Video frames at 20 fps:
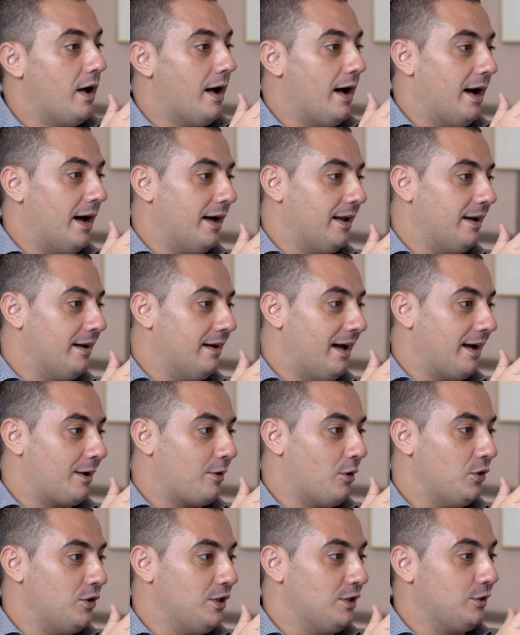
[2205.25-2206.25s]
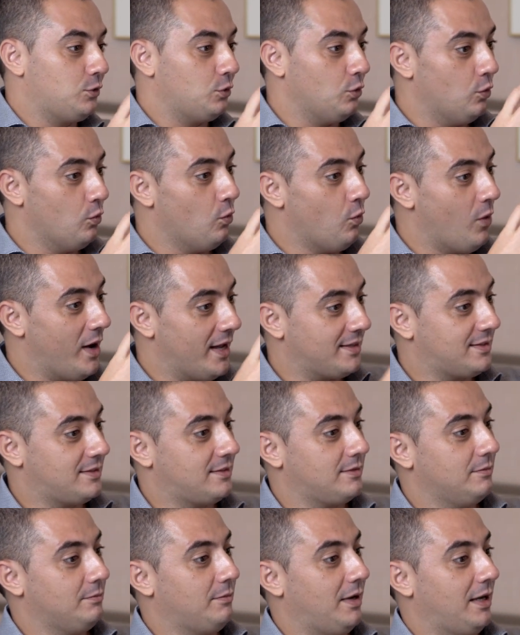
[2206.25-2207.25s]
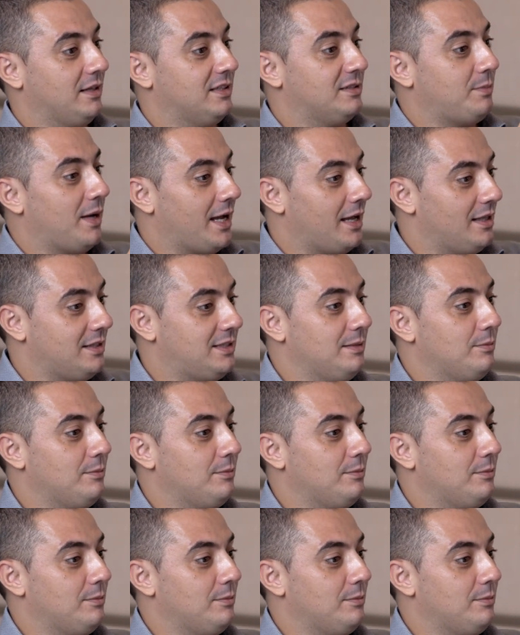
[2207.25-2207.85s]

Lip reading: and according to what my spaghetti